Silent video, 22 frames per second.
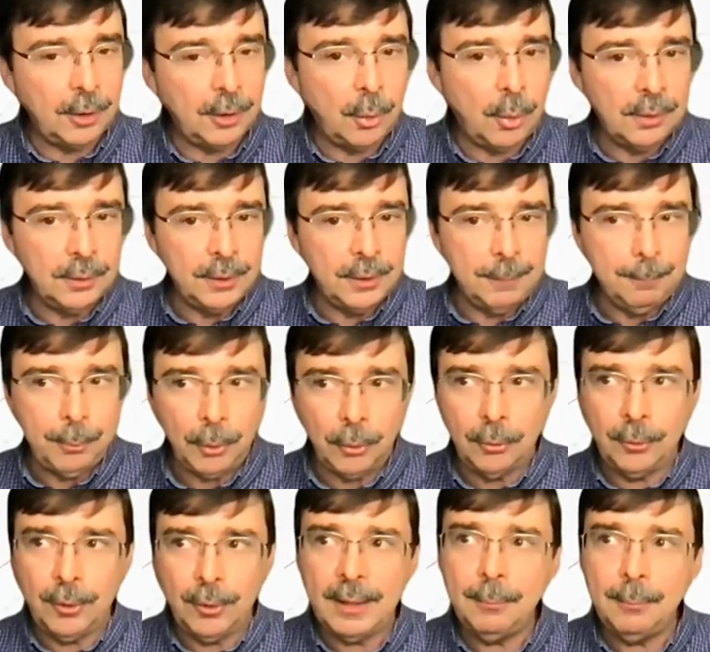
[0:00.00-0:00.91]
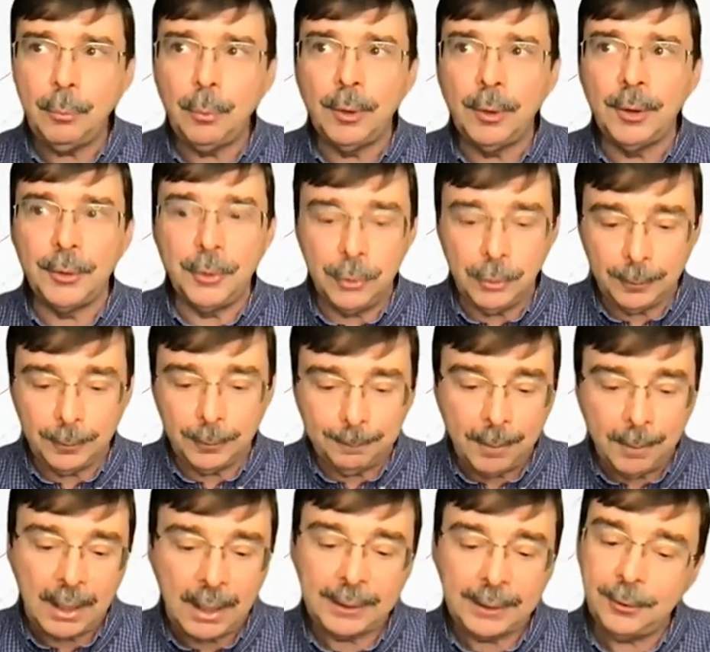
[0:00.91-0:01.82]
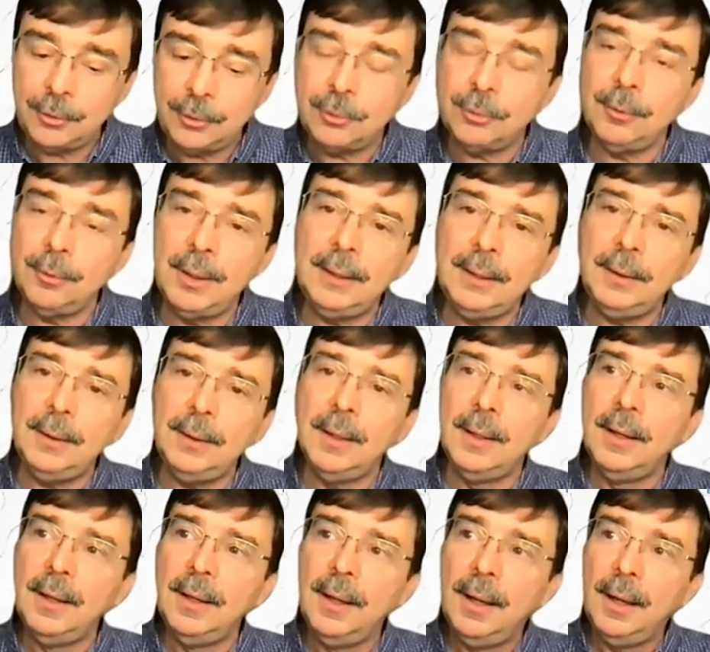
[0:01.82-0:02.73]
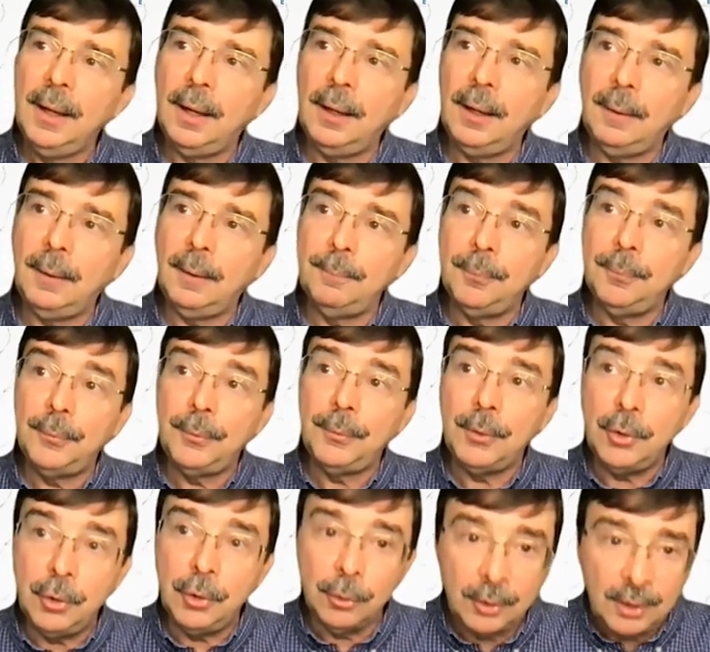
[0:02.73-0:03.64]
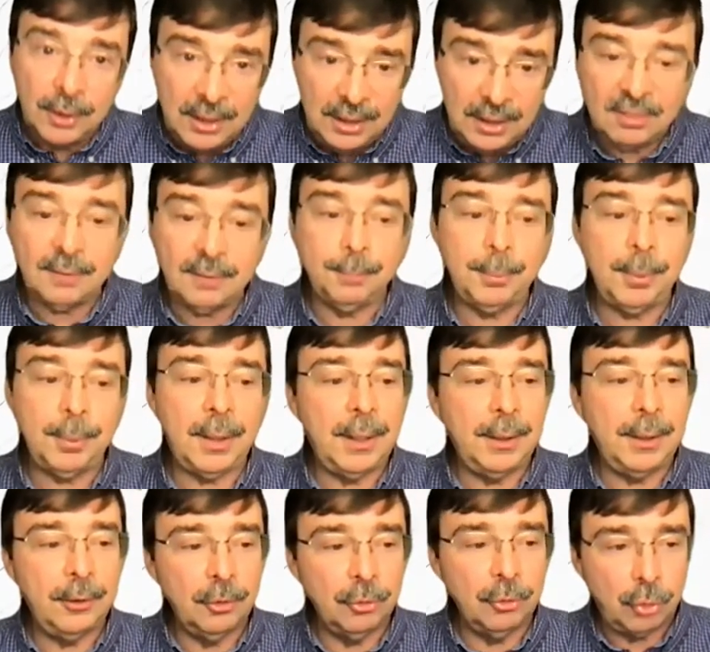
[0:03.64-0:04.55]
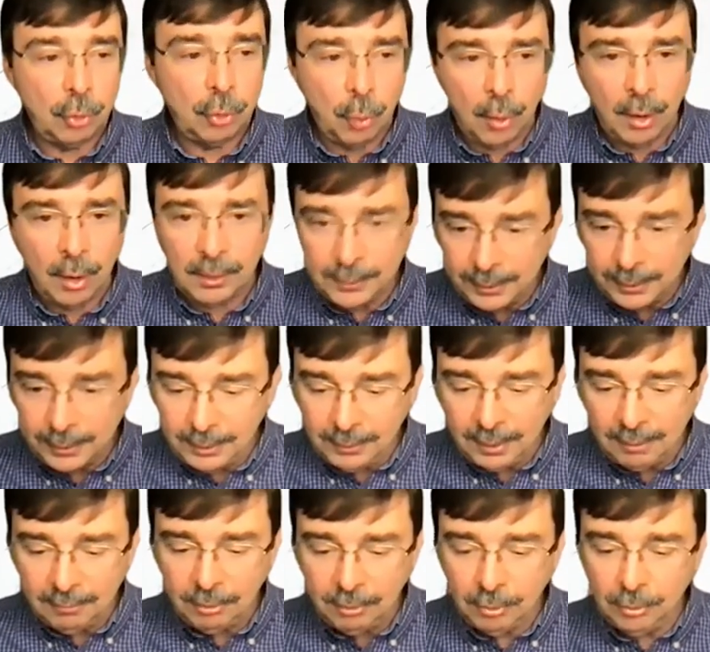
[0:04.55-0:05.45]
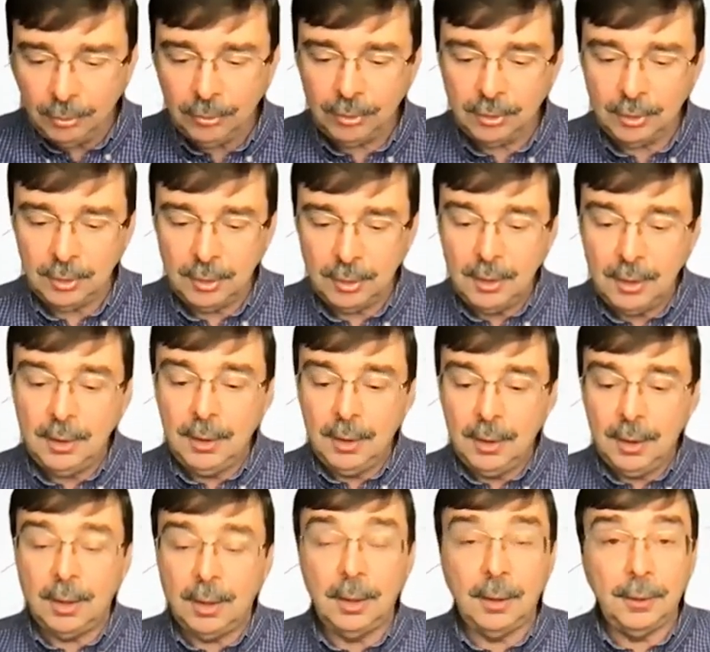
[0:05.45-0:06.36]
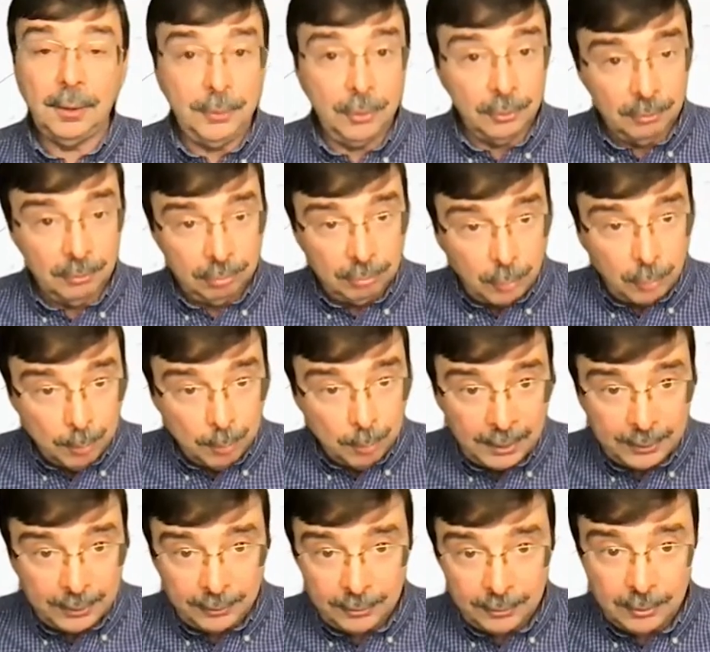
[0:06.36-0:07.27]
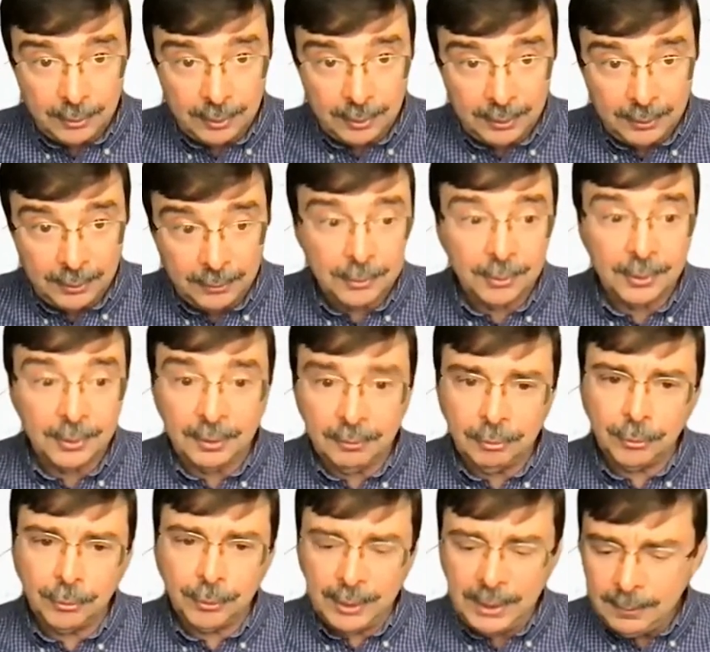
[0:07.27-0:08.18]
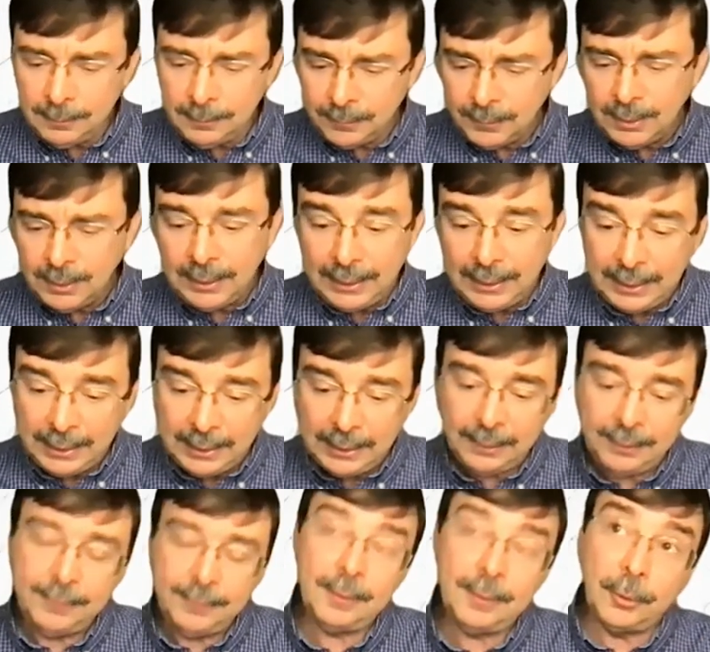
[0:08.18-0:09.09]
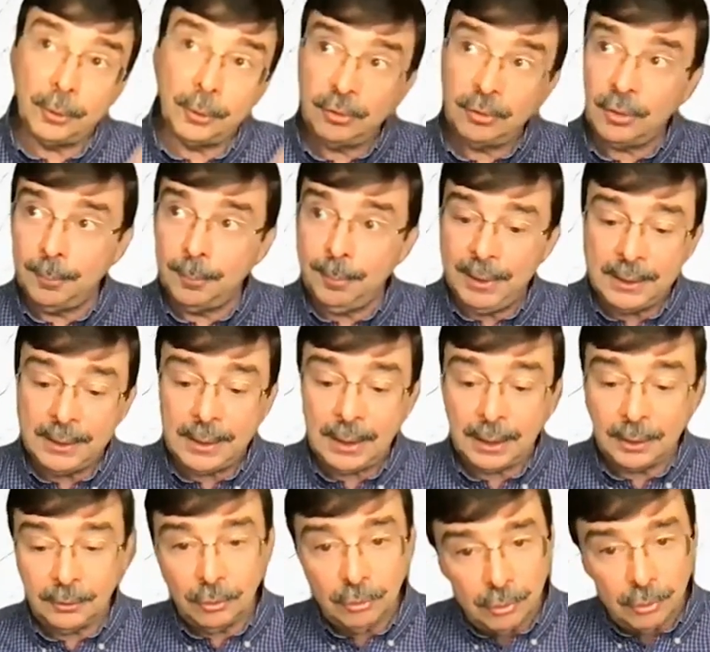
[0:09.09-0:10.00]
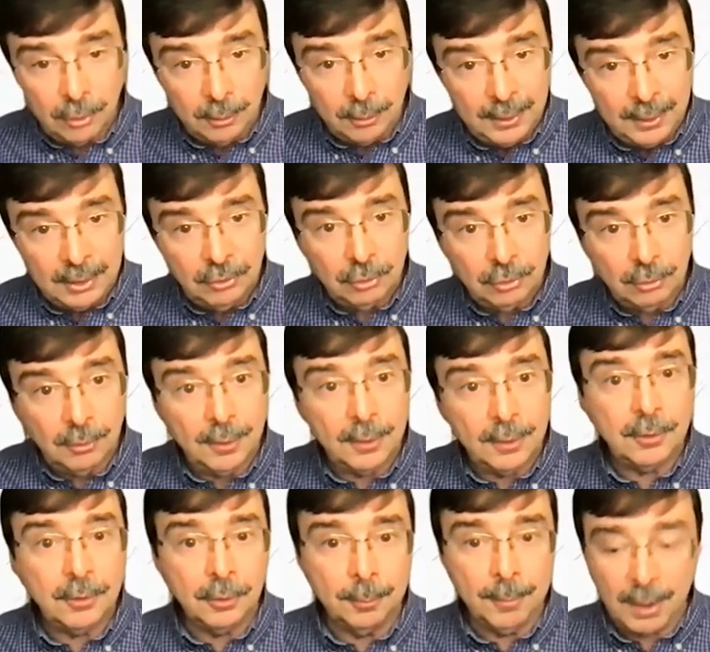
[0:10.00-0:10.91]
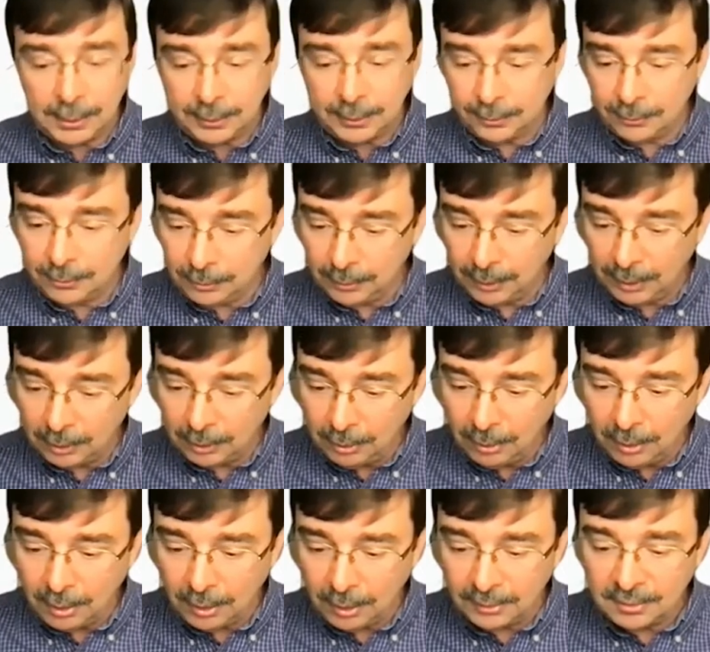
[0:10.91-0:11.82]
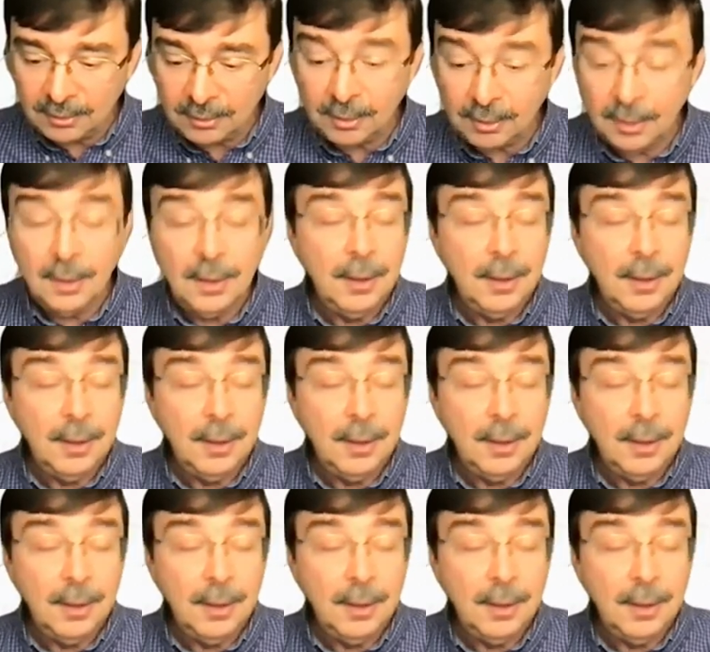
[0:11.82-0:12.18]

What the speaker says: quality program where you're monitoring your key suppliers' quality levels, you're monitoring their delivery, and of course the bean counter is going to make sure that you're monitoring costs.